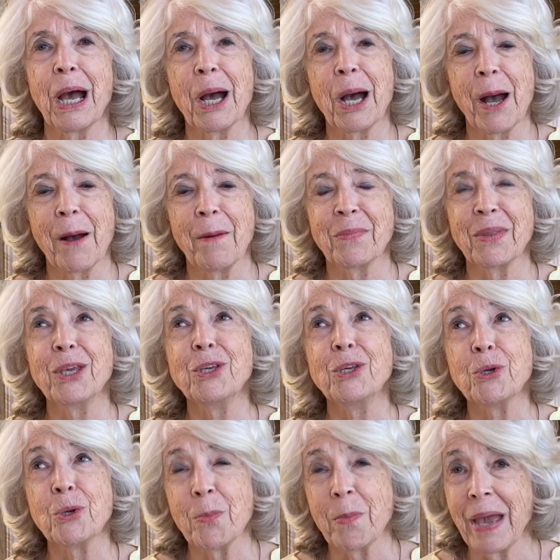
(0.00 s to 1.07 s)

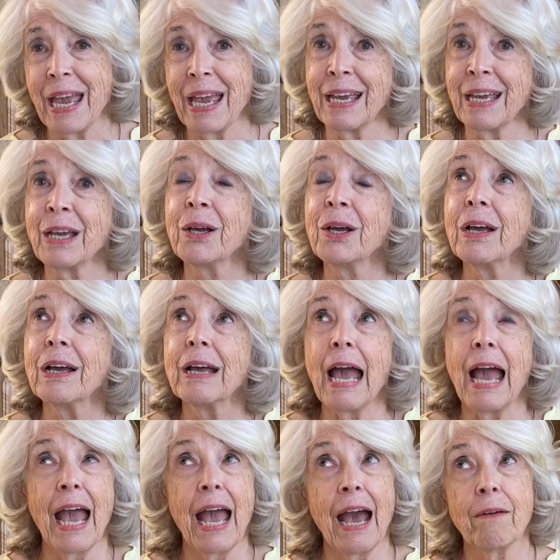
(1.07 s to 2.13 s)
you may
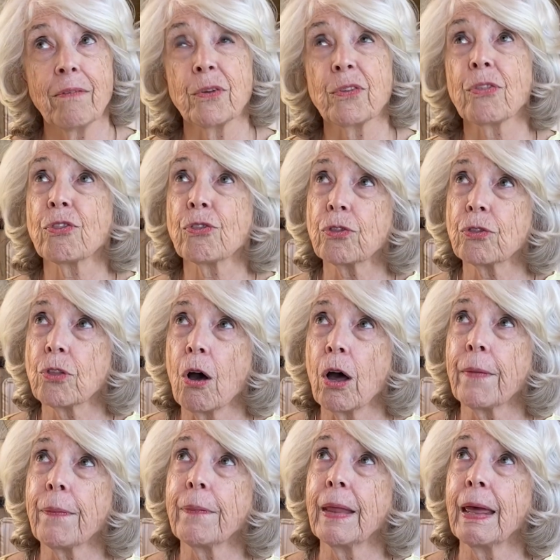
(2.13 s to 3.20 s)
have a
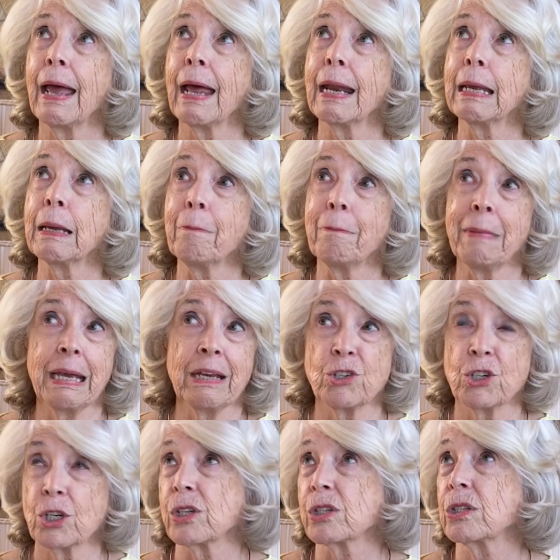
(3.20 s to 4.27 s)
thought and it may
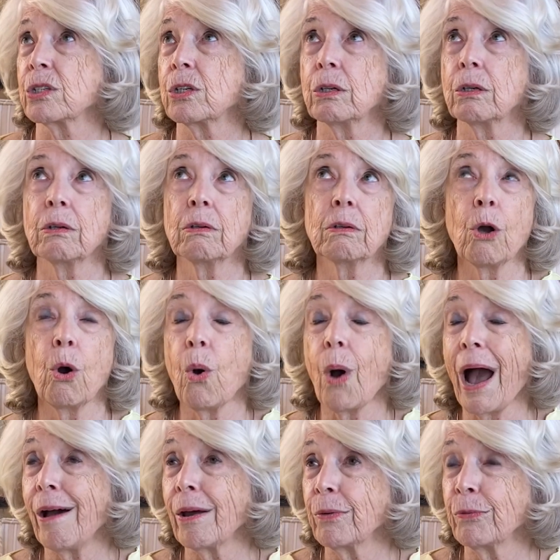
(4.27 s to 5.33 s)
just go
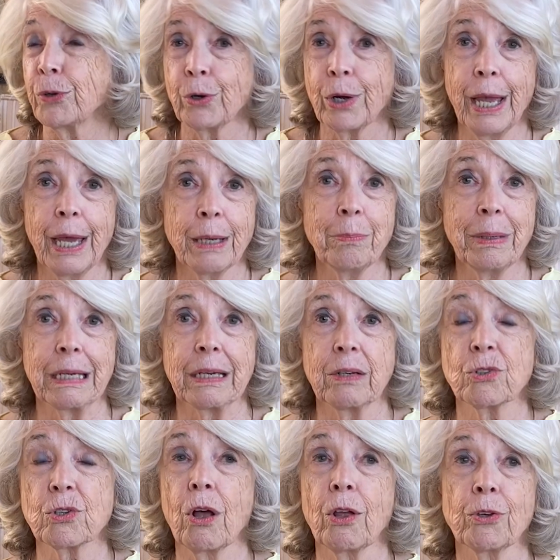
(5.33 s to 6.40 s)
out of your head
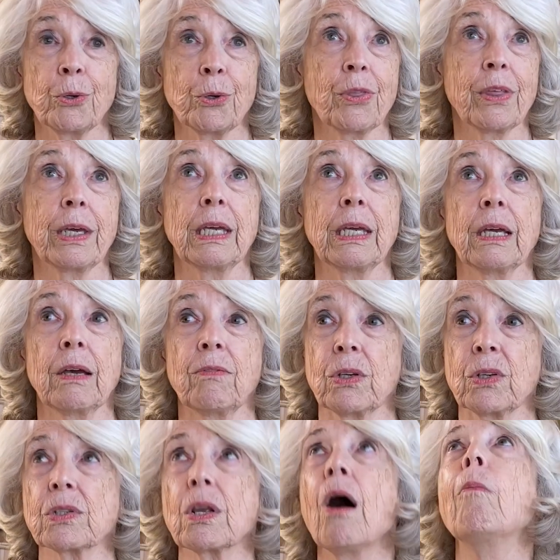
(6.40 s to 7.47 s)
because all you're thinking of
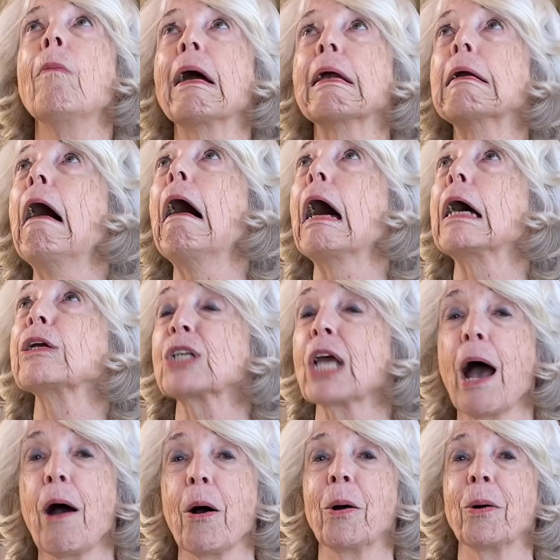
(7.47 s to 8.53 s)
is, oh my gosh,
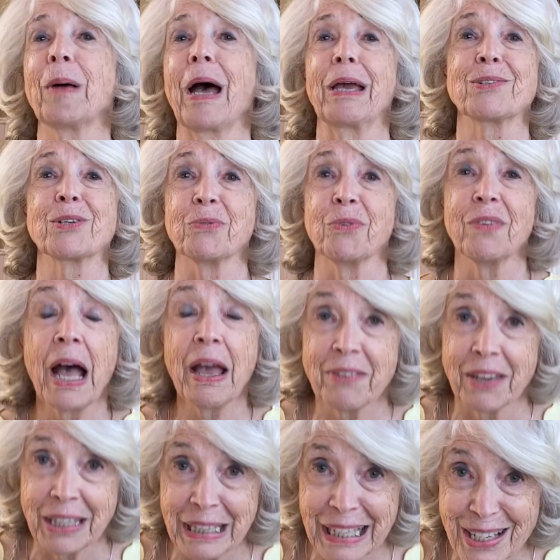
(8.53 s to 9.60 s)
how am I
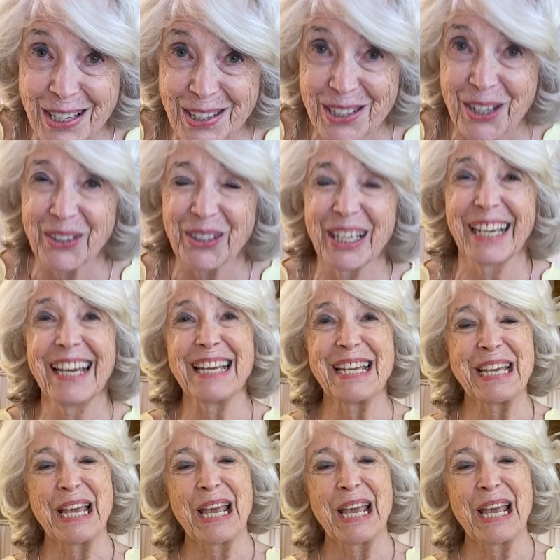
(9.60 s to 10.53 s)
surviving this, okay?